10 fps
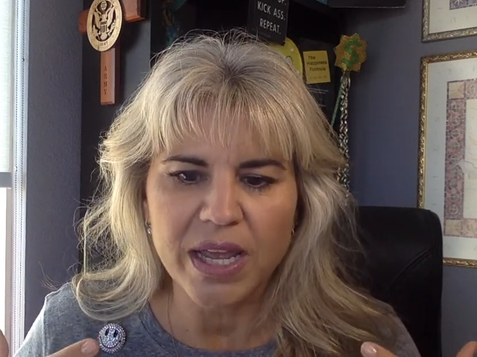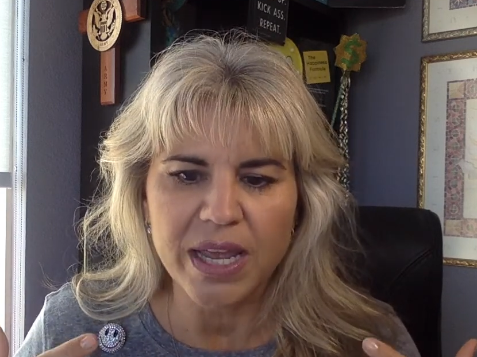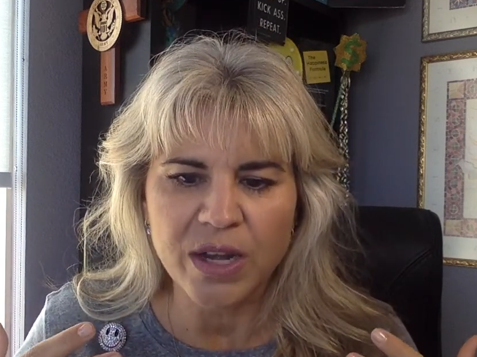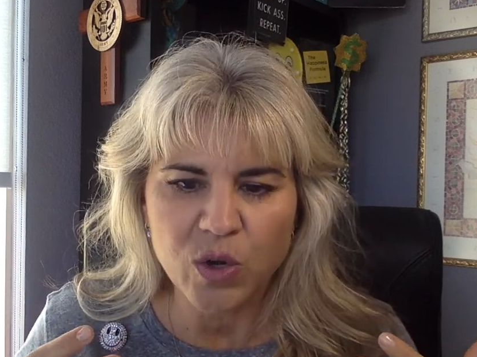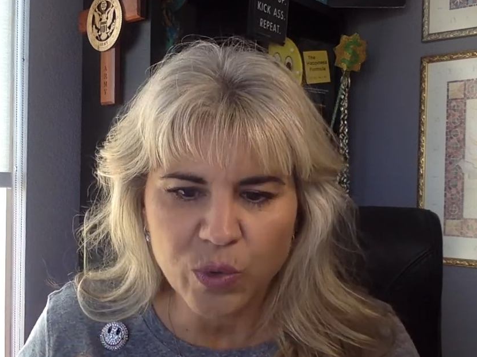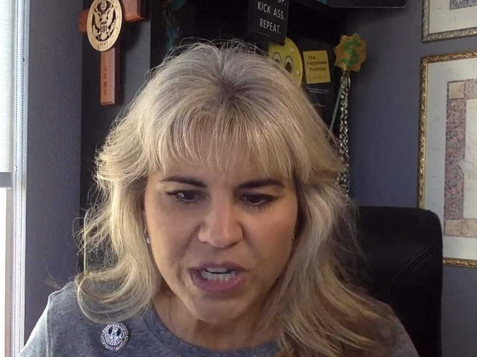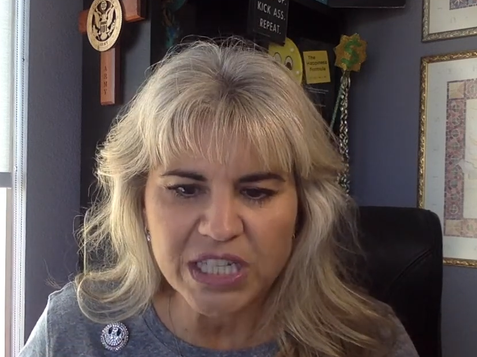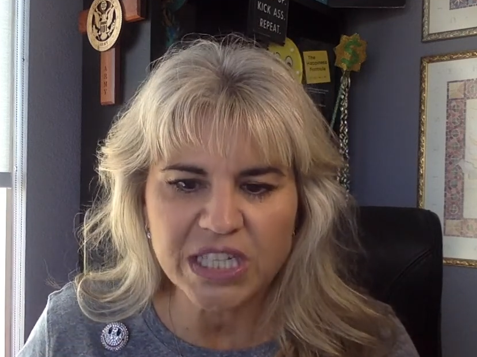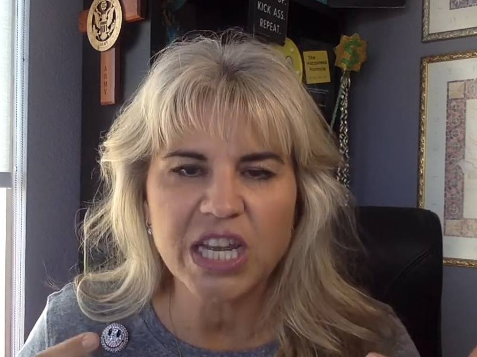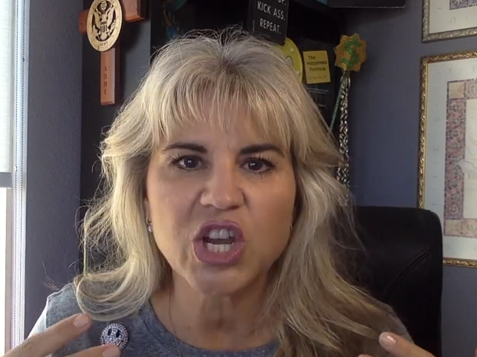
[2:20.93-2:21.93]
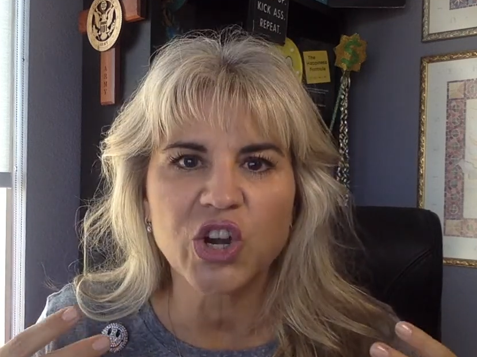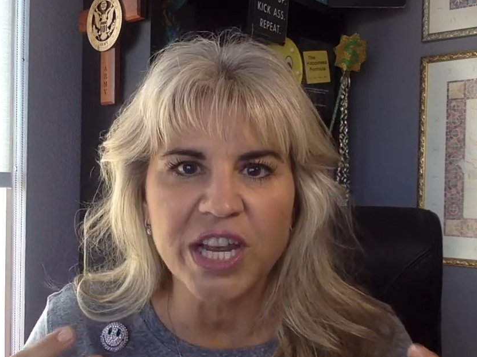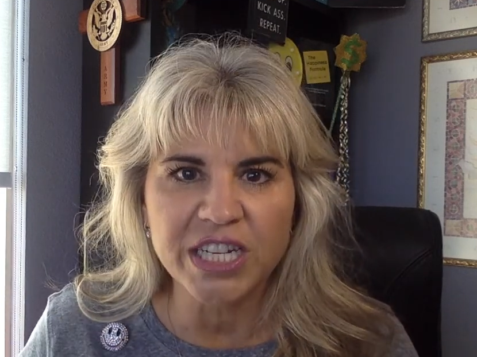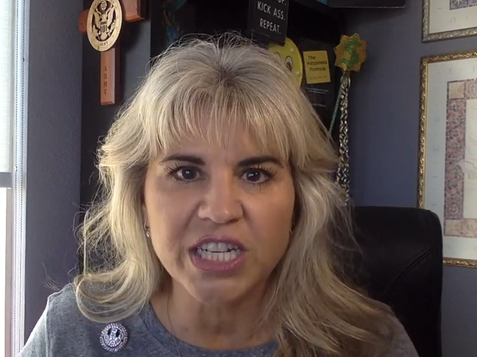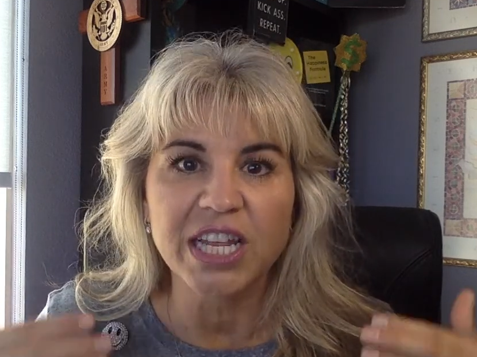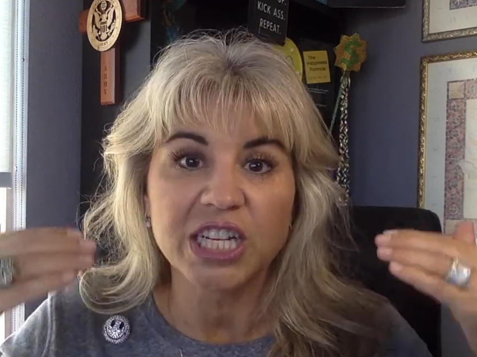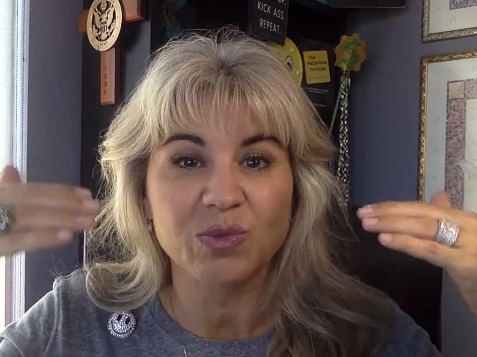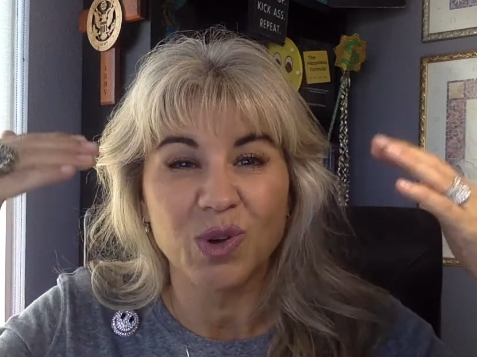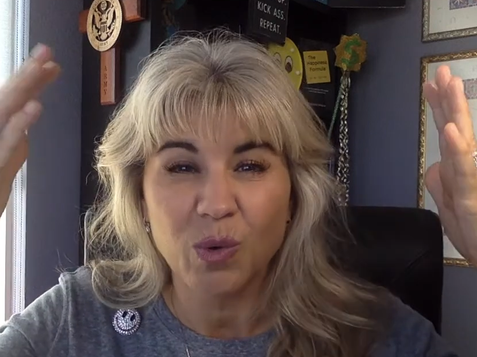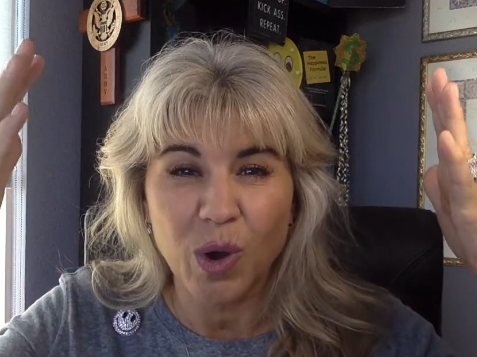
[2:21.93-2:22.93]
increasing your
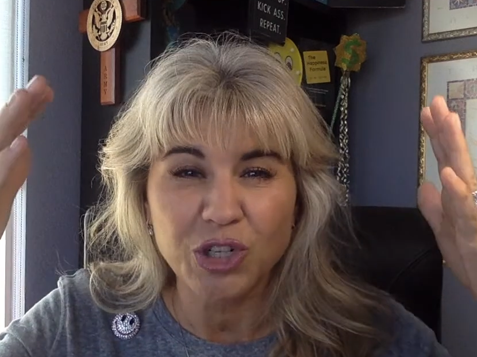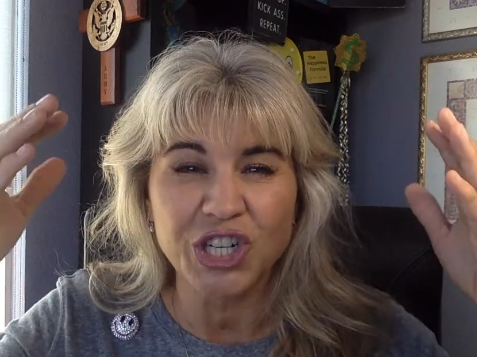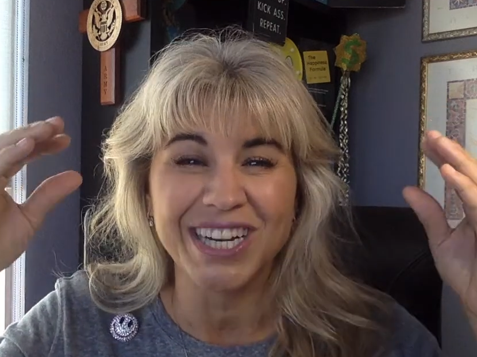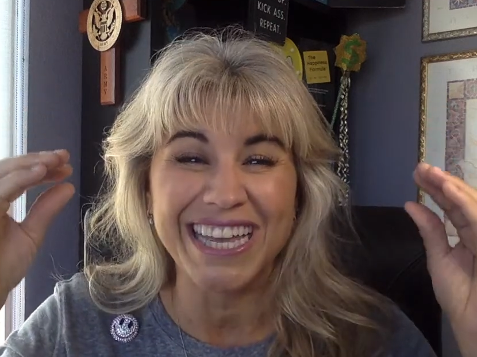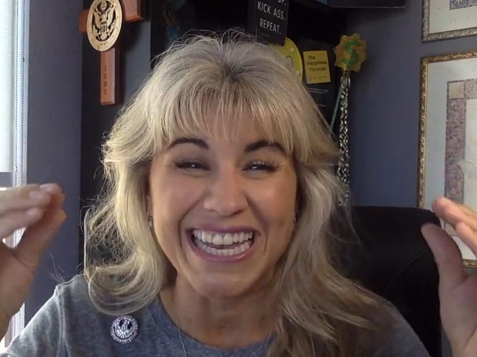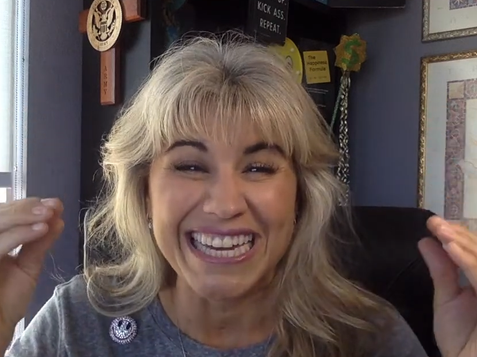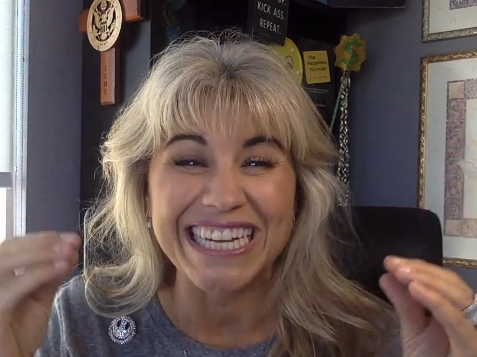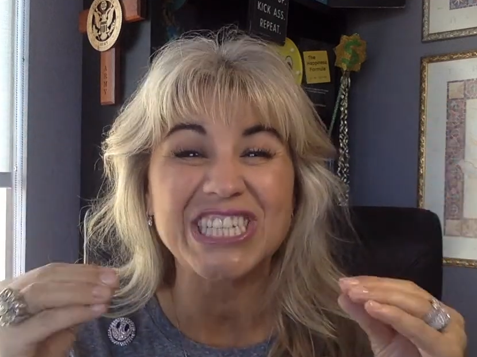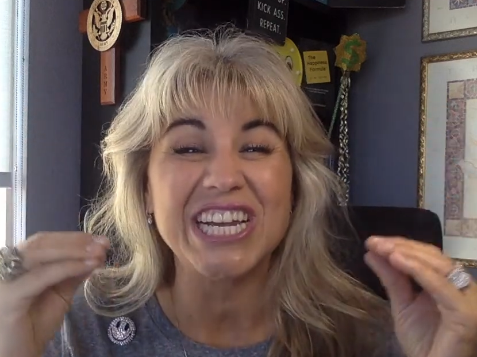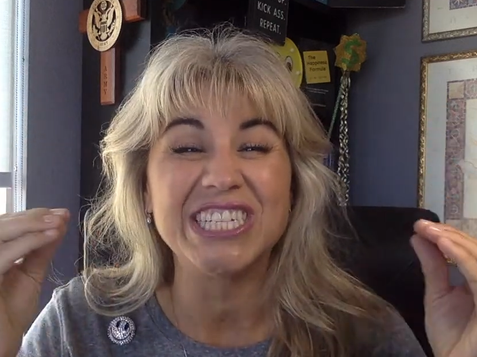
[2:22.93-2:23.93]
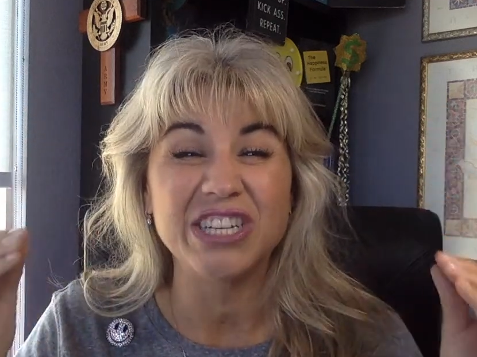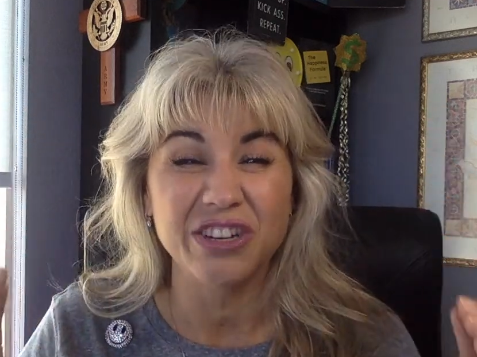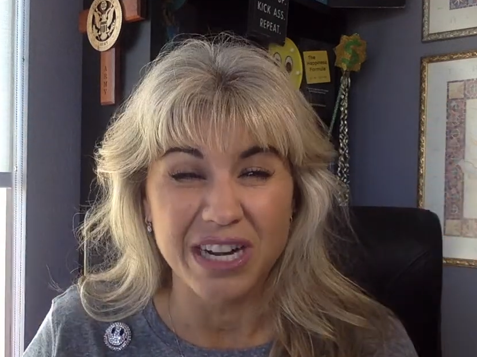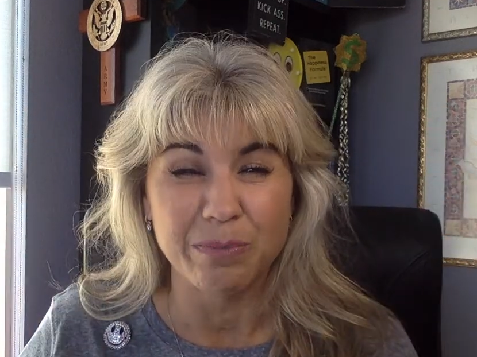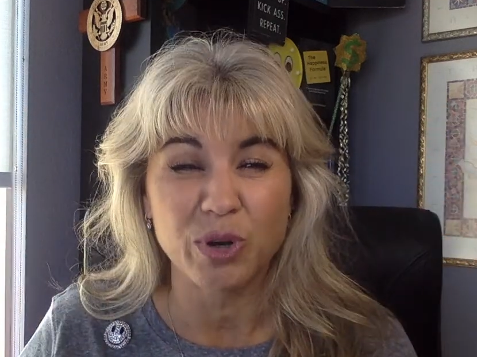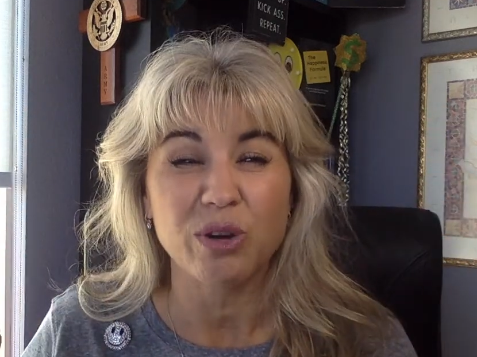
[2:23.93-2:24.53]
intellectual quotient, again, not changing your number,